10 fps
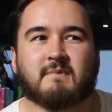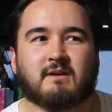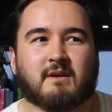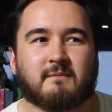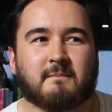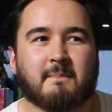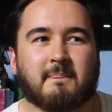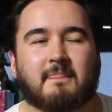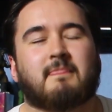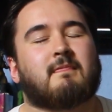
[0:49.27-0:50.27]
you know,
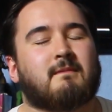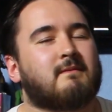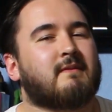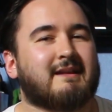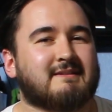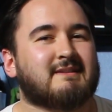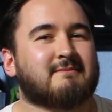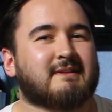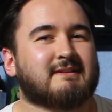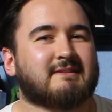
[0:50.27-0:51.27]
that's
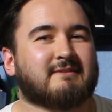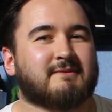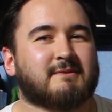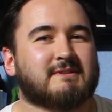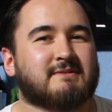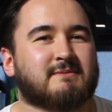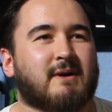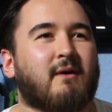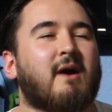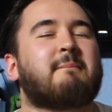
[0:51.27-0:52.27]
something to look forward to as
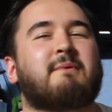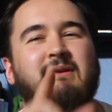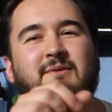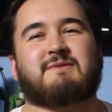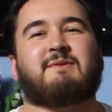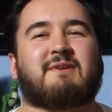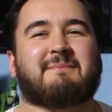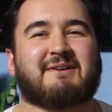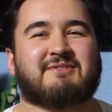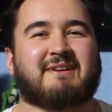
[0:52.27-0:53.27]
well. But we're not talking
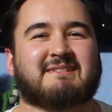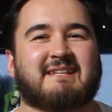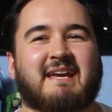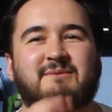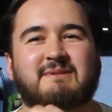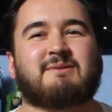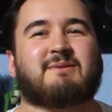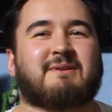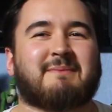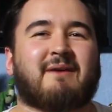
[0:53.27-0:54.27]
about Shrek today. We're
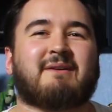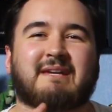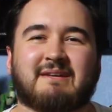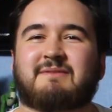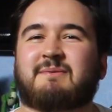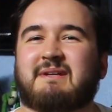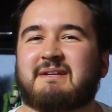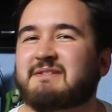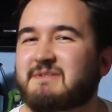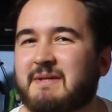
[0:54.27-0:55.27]
talking about E3
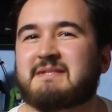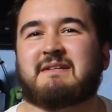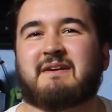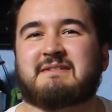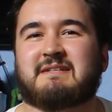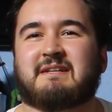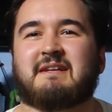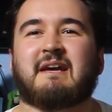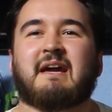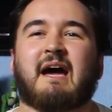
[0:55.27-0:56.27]
2019
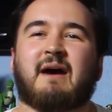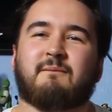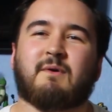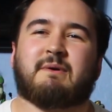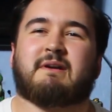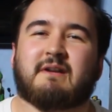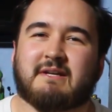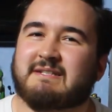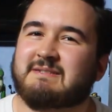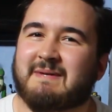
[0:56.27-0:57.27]
and what we're going
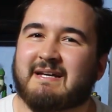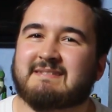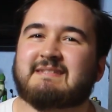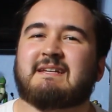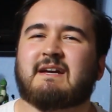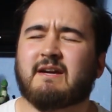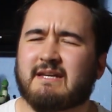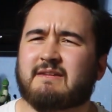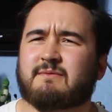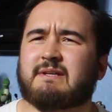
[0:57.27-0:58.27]
to expect at
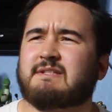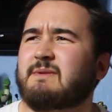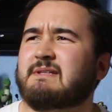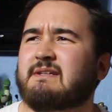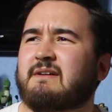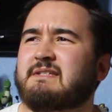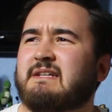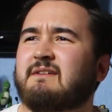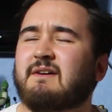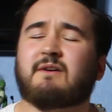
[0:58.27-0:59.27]
E3
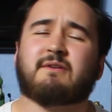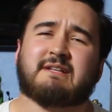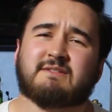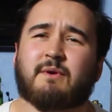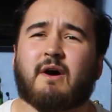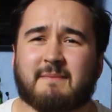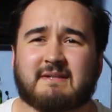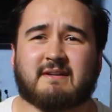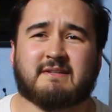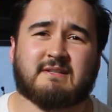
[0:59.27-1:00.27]
2019. Or at least what I'm
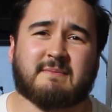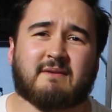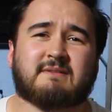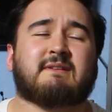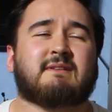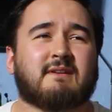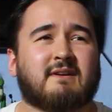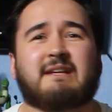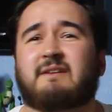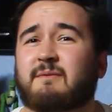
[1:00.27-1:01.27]
excited about
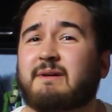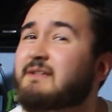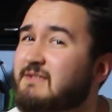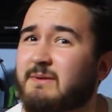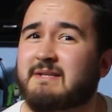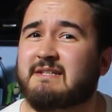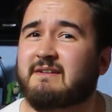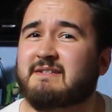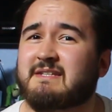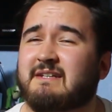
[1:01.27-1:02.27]
at E3
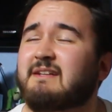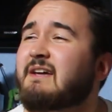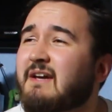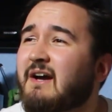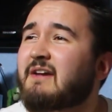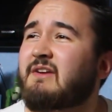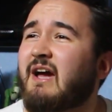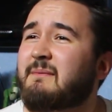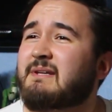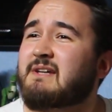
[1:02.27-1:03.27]
2019. I don't know
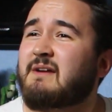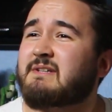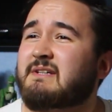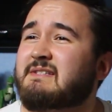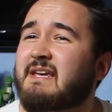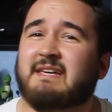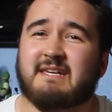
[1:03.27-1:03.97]
how many times I can say